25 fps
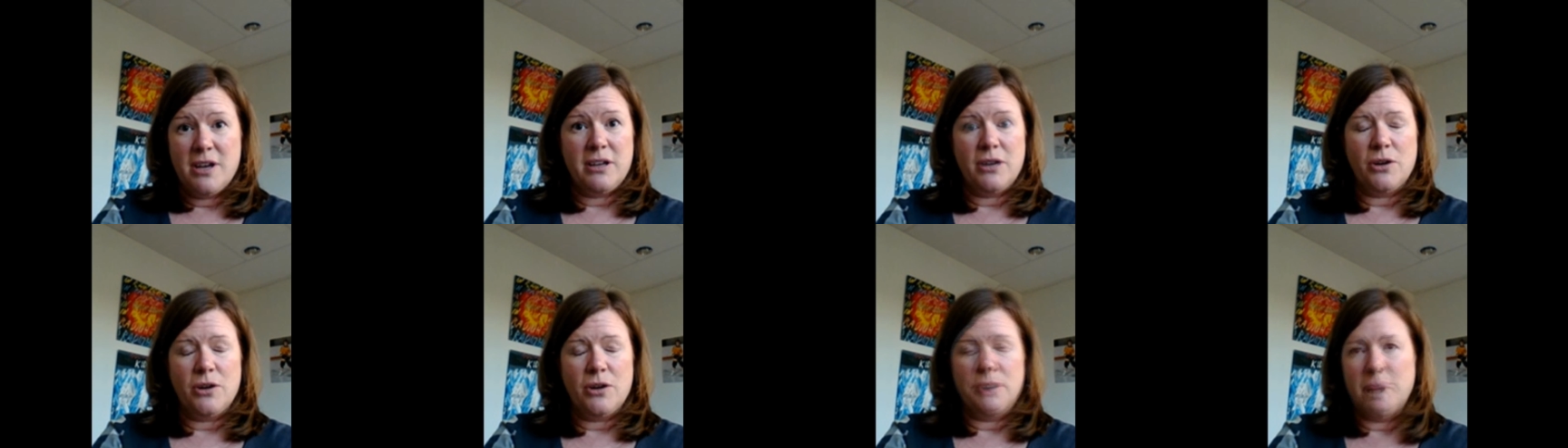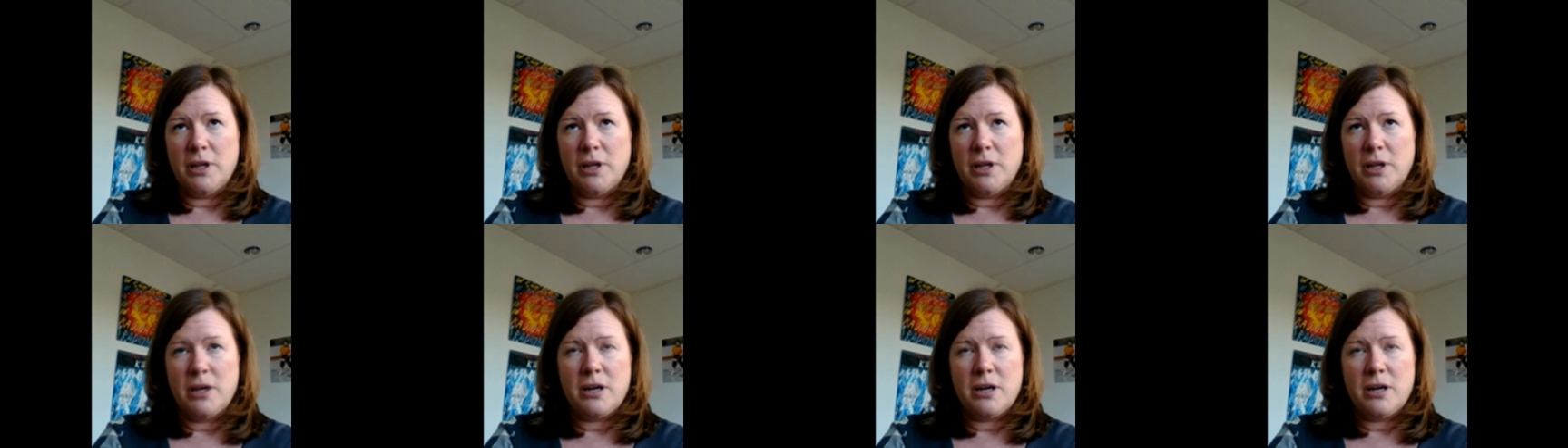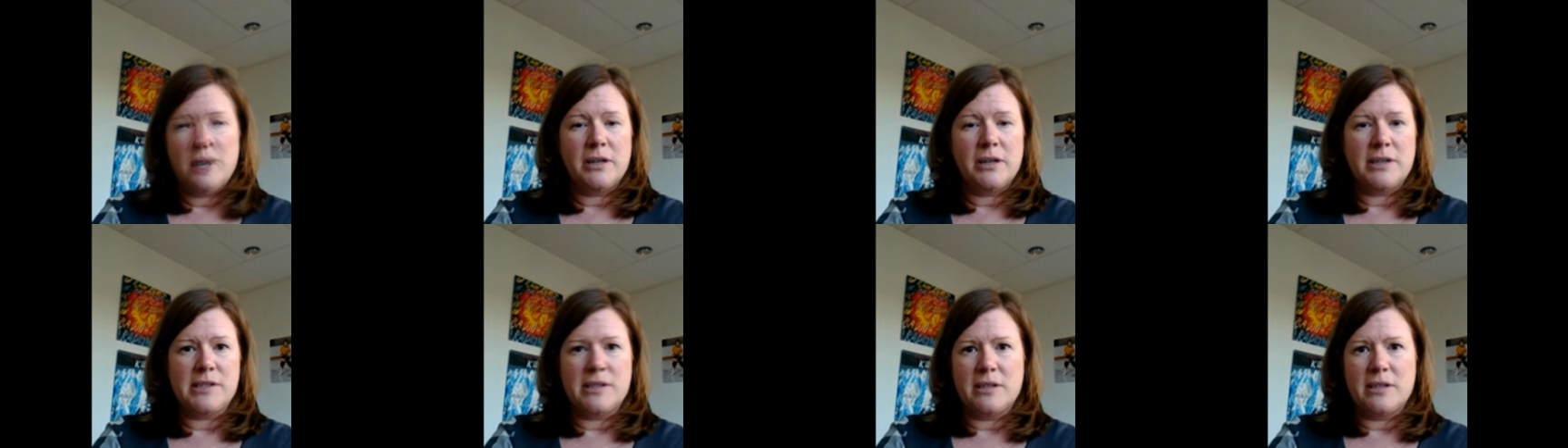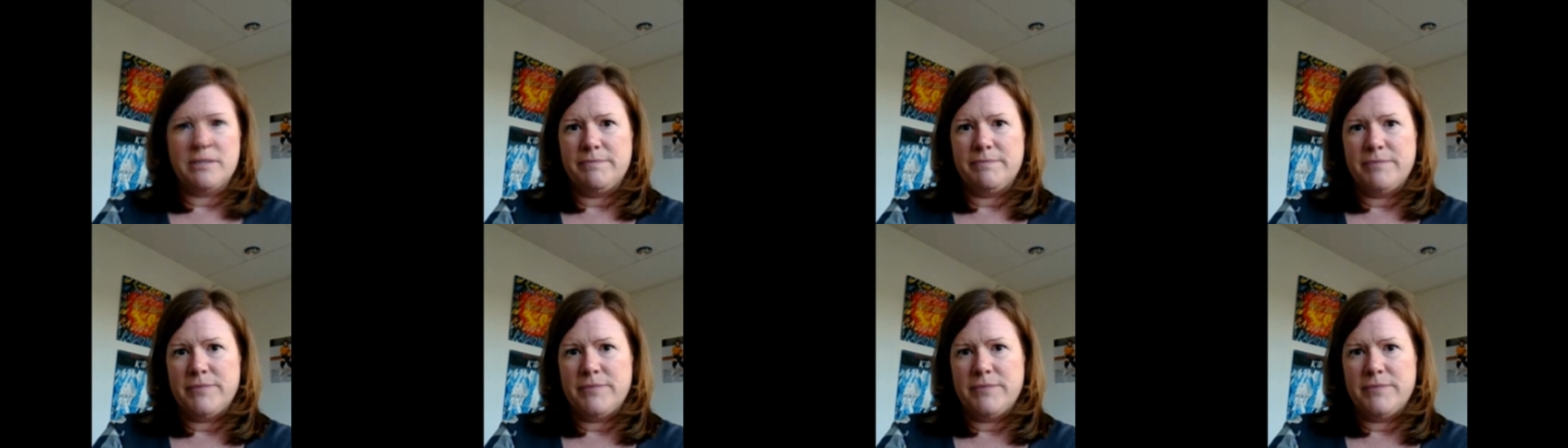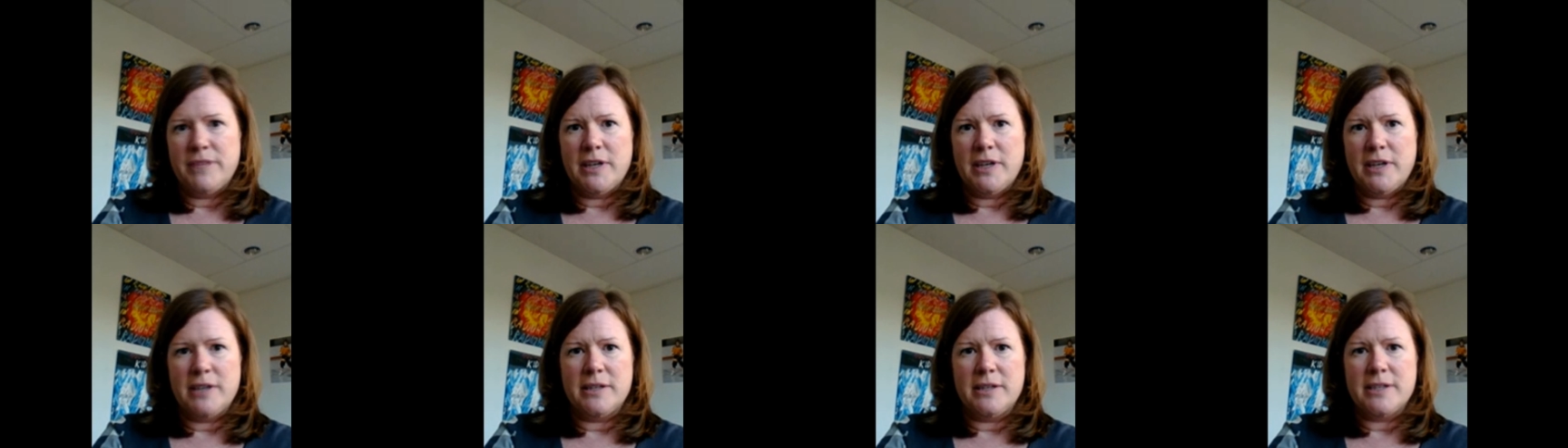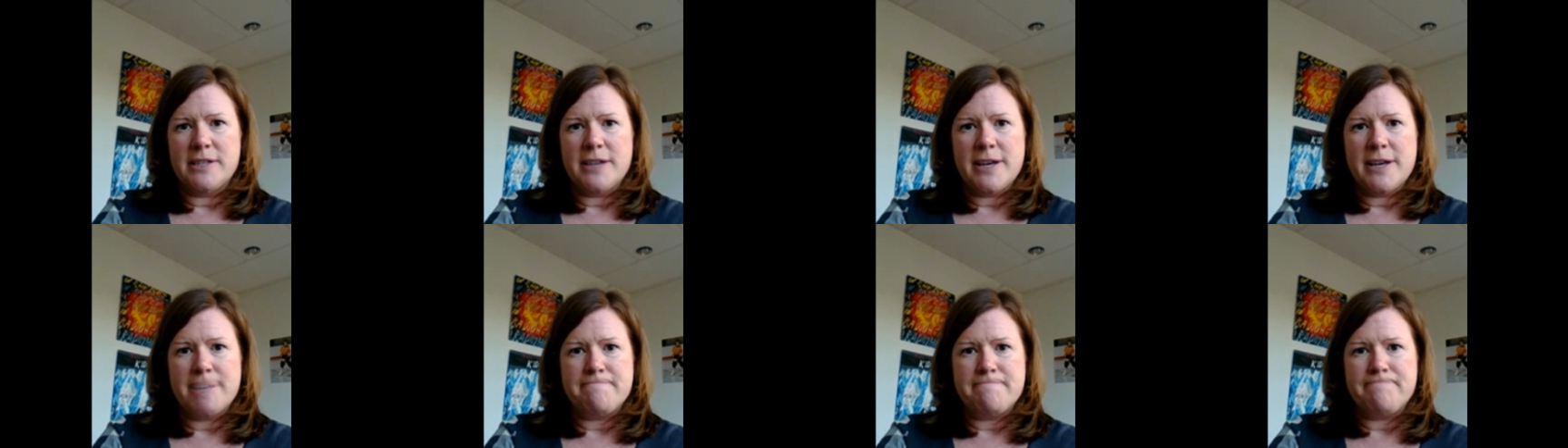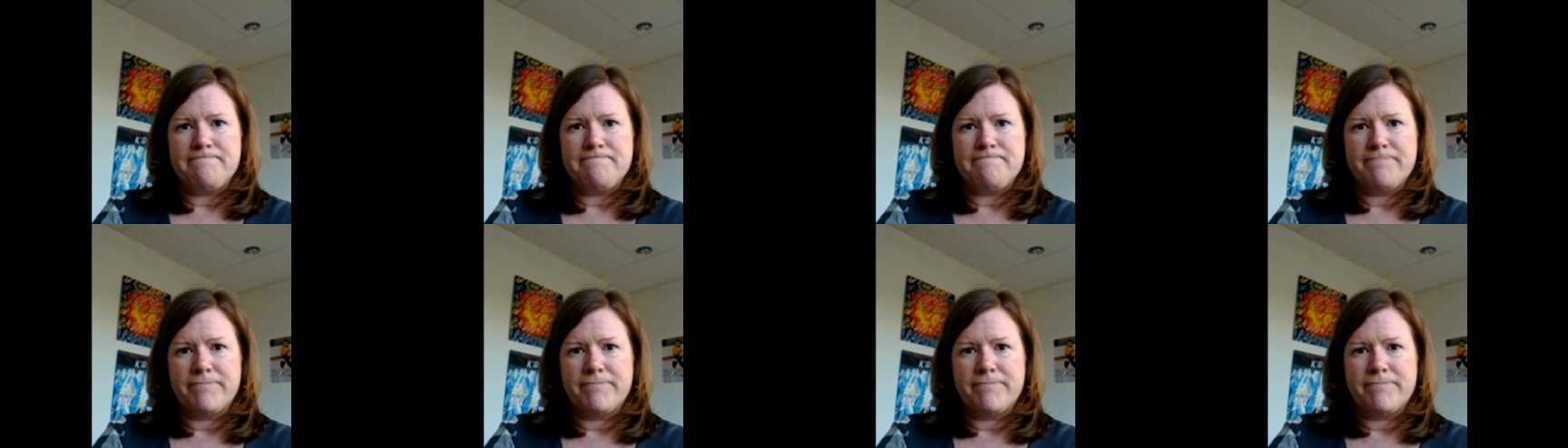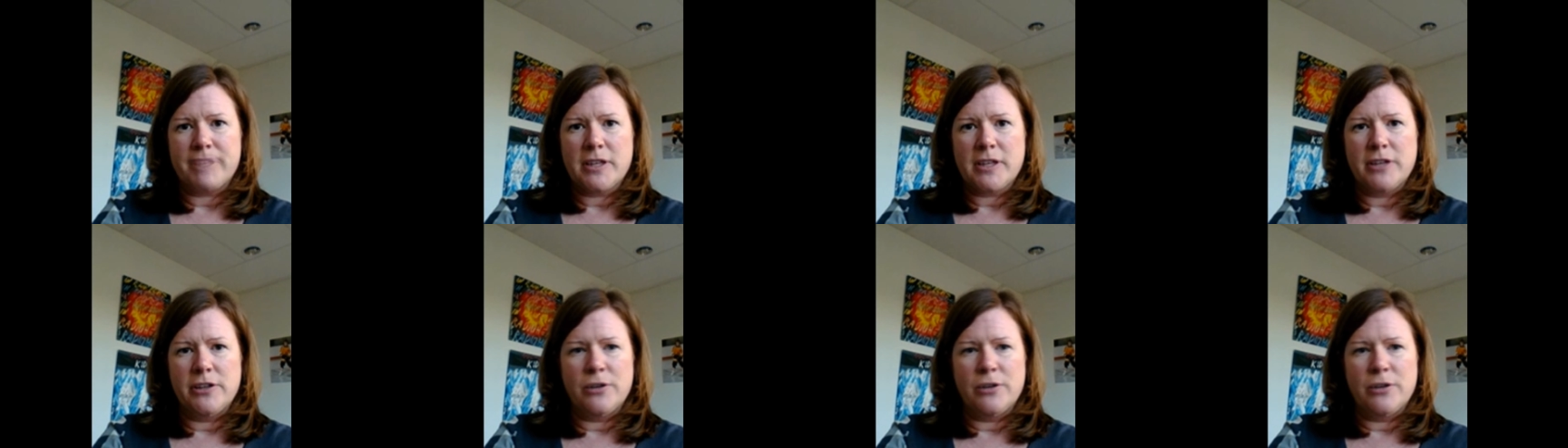you know, blogs and, and um,